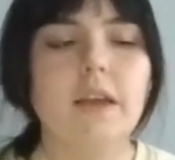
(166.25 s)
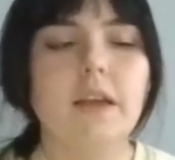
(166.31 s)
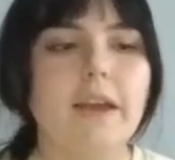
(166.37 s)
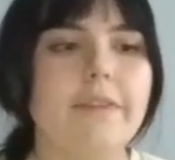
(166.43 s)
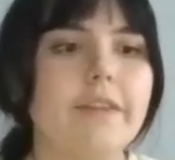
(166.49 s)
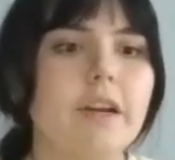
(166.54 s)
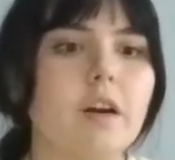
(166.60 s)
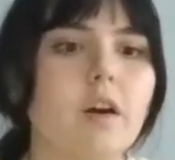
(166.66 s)

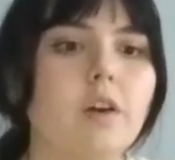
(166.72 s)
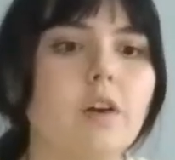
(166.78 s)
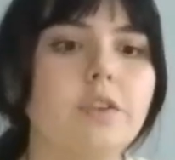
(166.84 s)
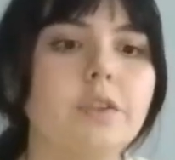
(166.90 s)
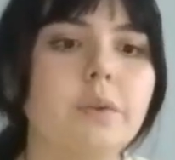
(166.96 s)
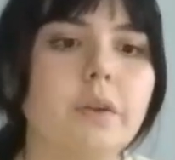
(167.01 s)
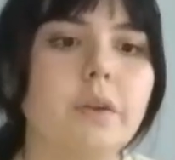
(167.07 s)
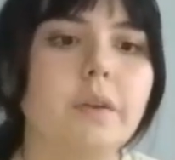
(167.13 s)
And then
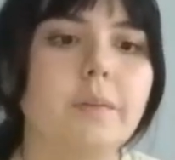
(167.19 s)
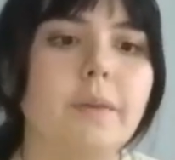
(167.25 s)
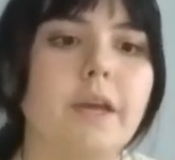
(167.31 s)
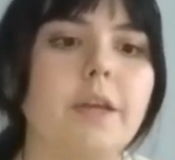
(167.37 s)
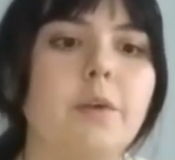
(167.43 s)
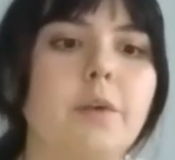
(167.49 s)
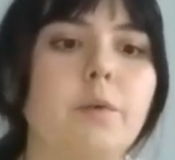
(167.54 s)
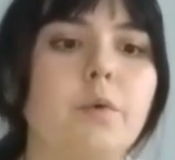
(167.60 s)
also on the
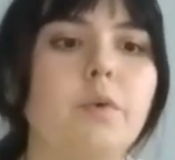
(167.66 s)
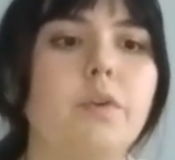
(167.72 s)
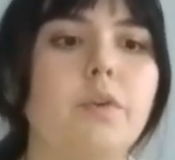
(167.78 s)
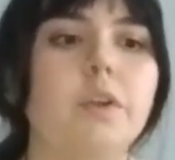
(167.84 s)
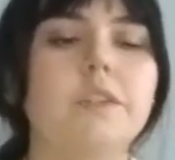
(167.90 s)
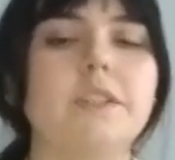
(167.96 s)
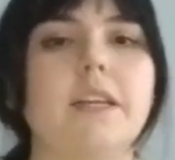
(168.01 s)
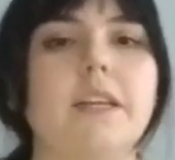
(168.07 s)
manual,
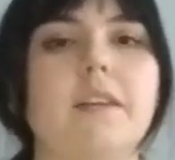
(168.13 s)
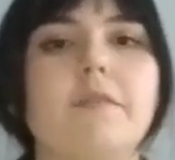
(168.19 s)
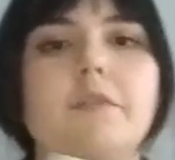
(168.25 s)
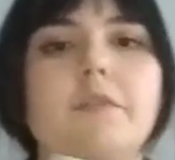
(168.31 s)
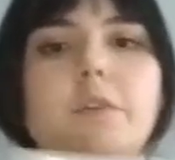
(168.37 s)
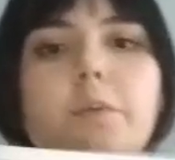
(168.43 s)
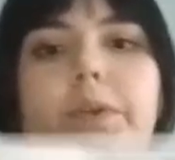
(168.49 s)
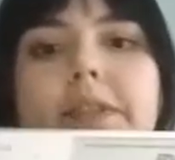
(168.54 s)
there's an
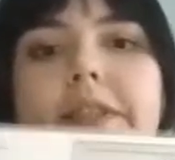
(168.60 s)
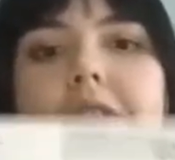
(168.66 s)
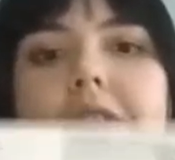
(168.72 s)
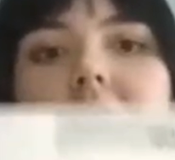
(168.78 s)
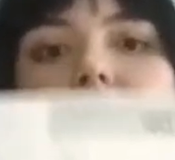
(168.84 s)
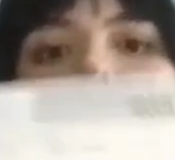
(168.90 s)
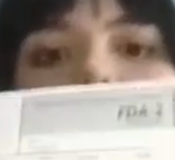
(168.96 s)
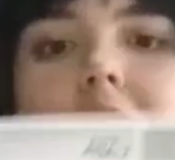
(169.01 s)

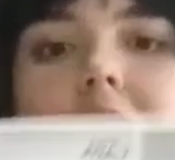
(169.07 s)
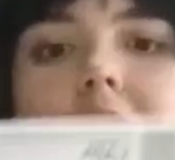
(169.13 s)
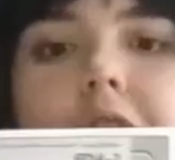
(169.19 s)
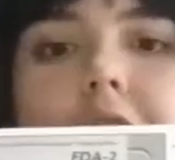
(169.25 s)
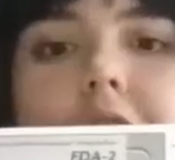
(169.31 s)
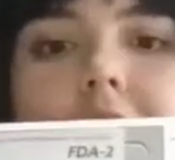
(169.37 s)
influencing factor